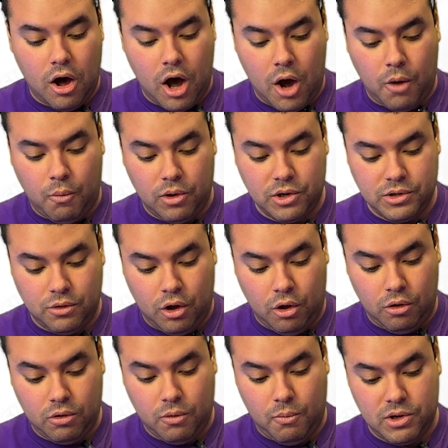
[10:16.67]

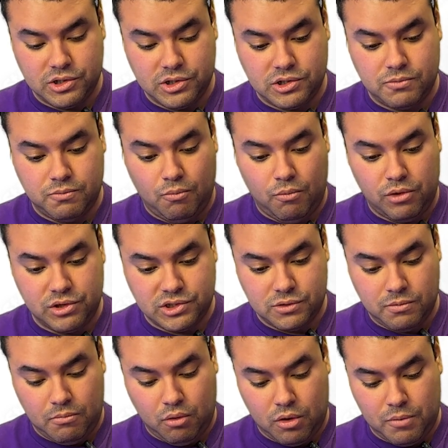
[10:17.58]
Hulk wants
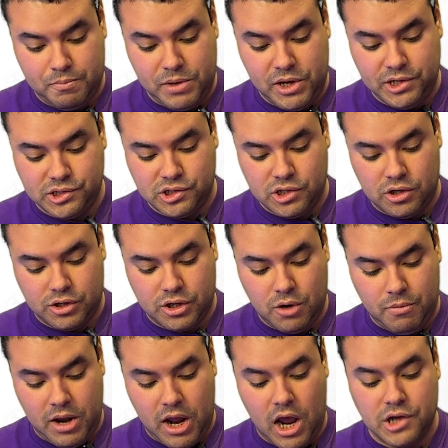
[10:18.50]
some more pizza.
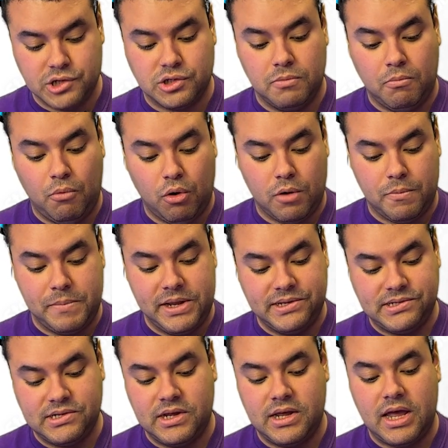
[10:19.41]
Can we have some more
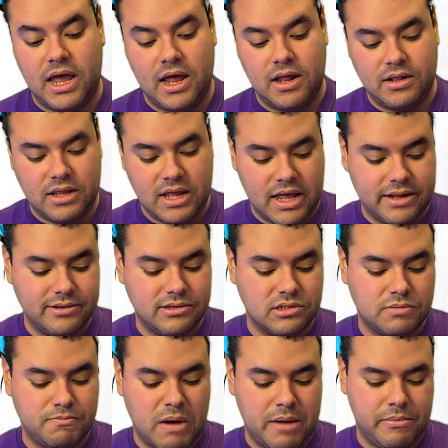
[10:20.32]
pizza?" And then
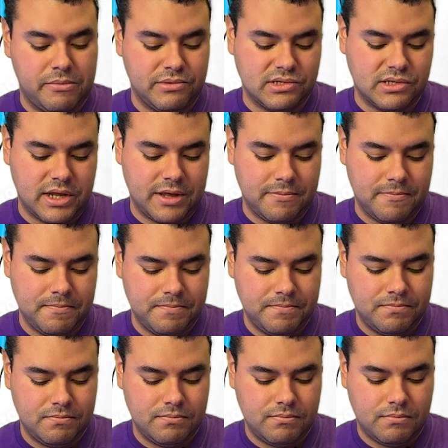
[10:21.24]
Spider-Man was like,
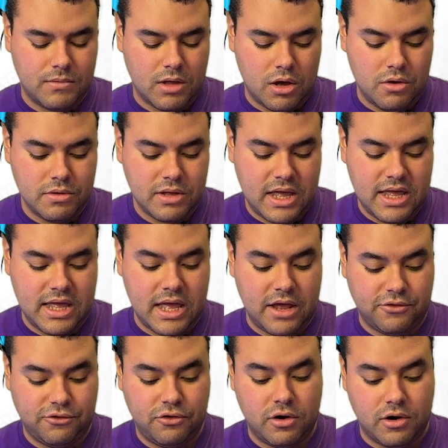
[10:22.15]
"Okay,
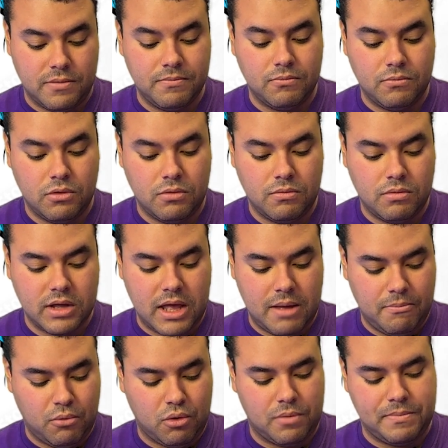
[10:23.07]
yeah, sure. We'll
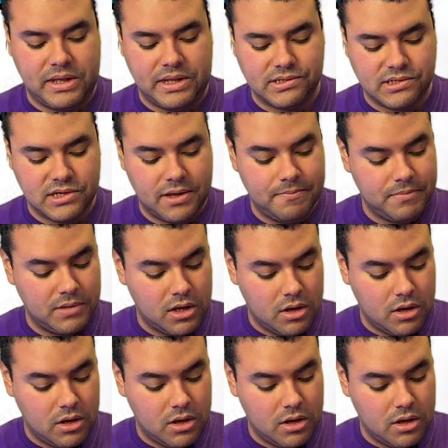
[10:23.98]
get more pizza."